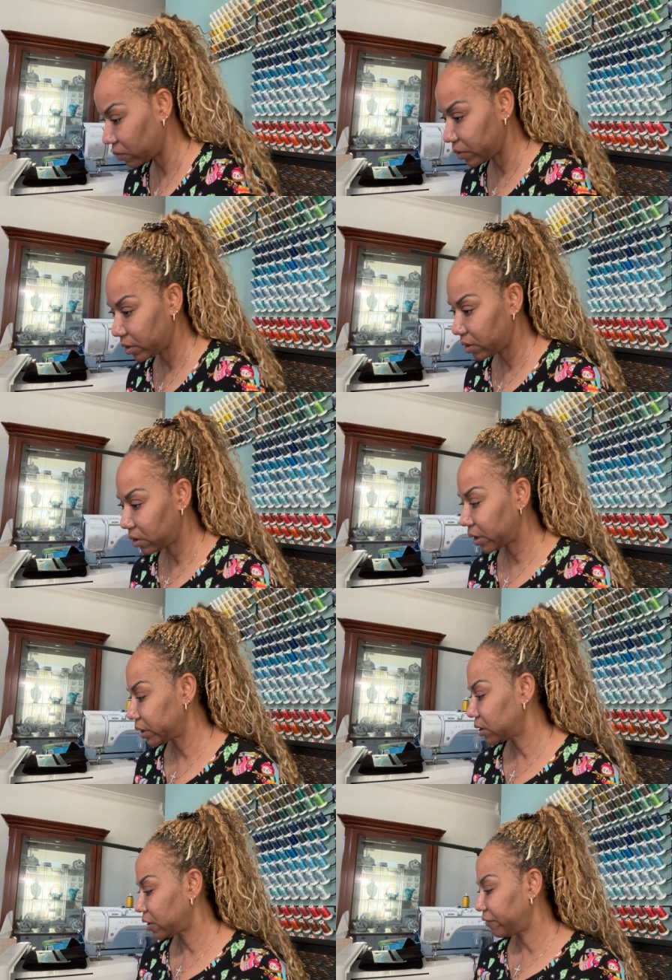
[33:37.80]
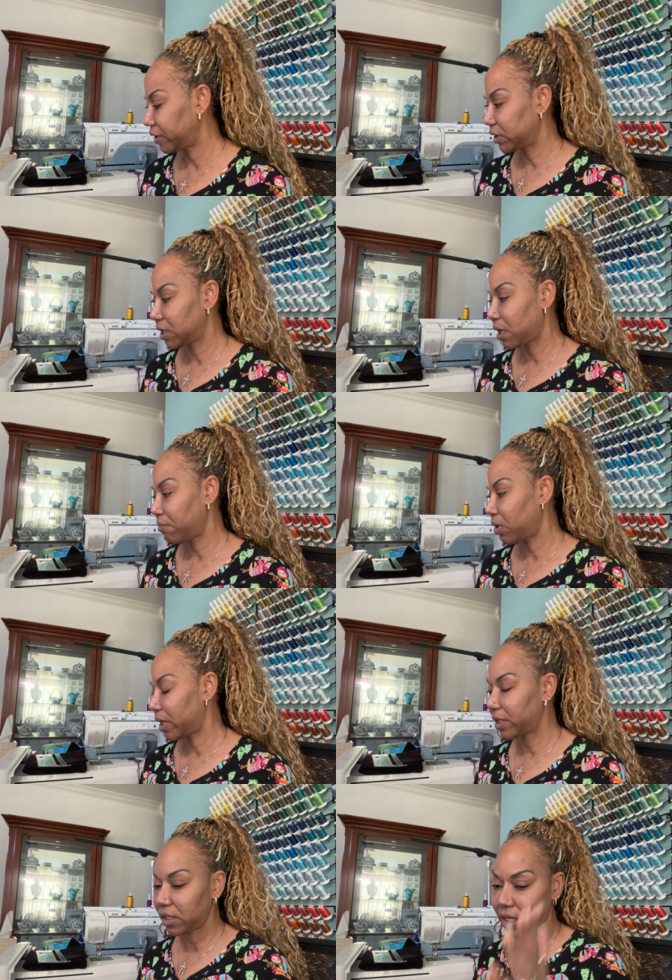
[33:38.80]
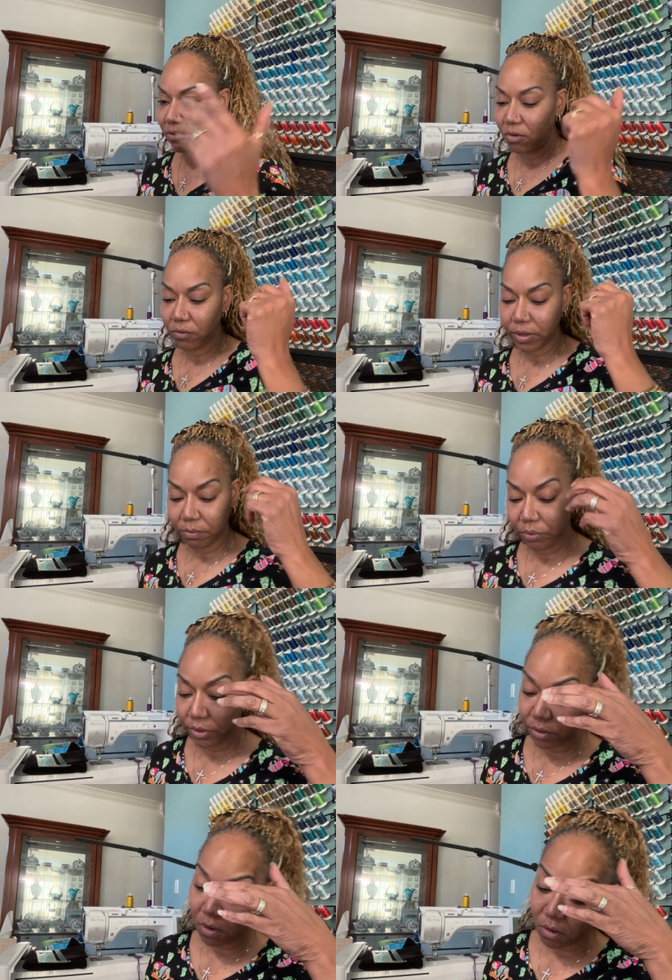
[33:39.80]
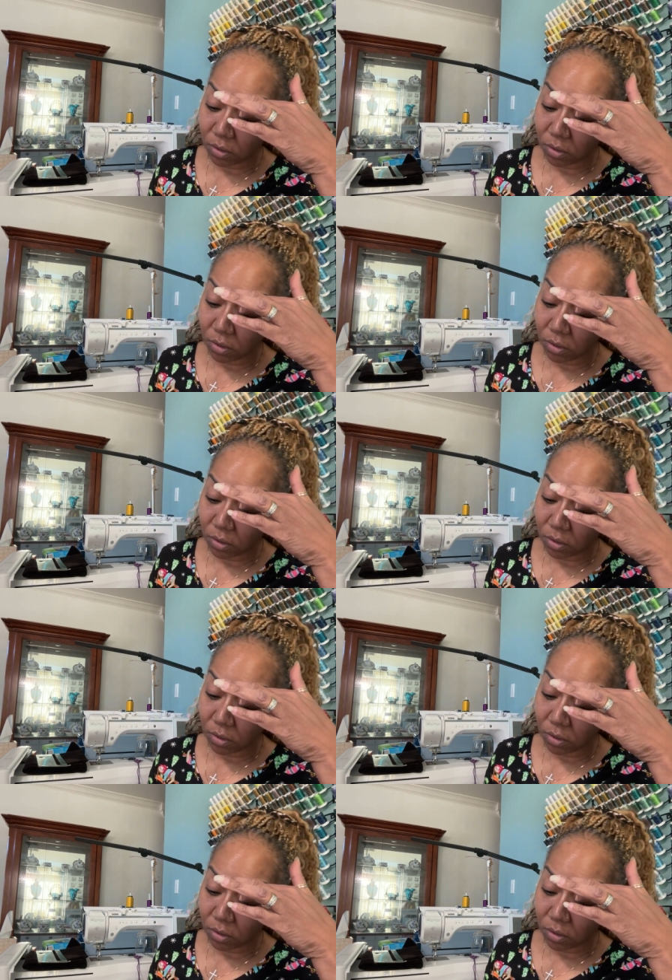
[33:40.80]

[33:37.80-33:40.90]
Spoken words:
where all that stuff is that I bought. I think I've already put it all